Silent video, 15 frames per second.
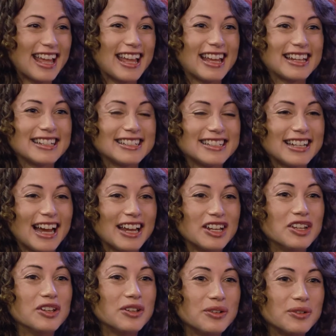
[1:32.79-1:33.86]
And I
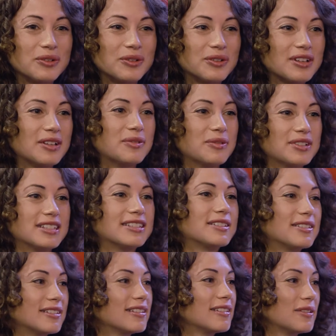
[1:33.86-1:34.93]
knew it
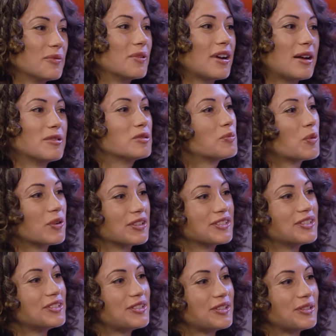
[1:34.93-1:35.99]
was what I was born
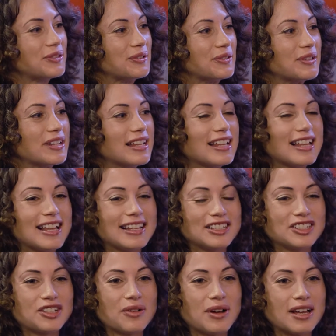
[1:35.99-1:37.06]
to do.
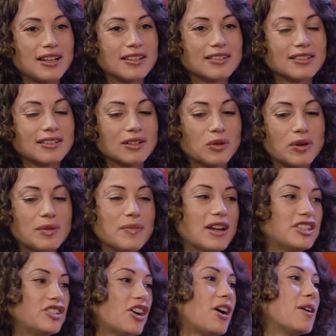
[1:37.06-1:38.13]
And so I quit
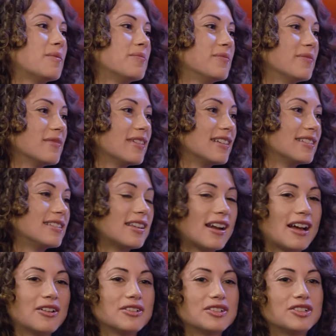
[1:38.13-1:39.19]
my job and set
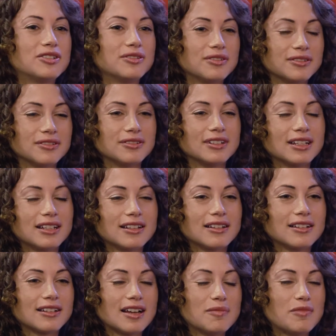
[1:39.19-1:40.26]
out
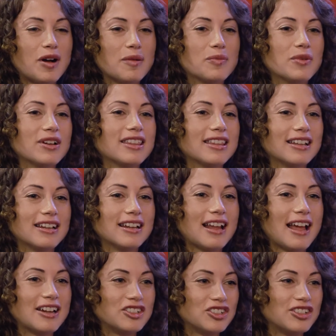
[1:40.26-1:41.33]
to come up with an
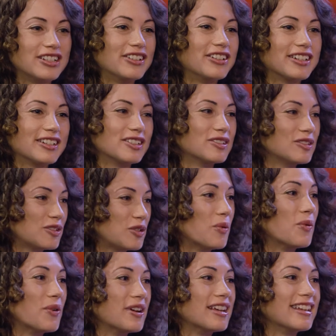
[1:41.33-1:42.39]
engineering
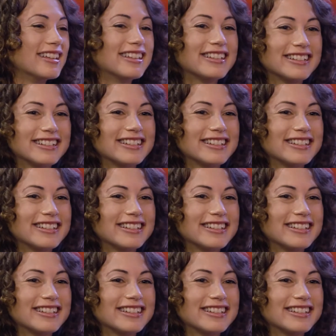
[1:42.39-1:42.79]
toy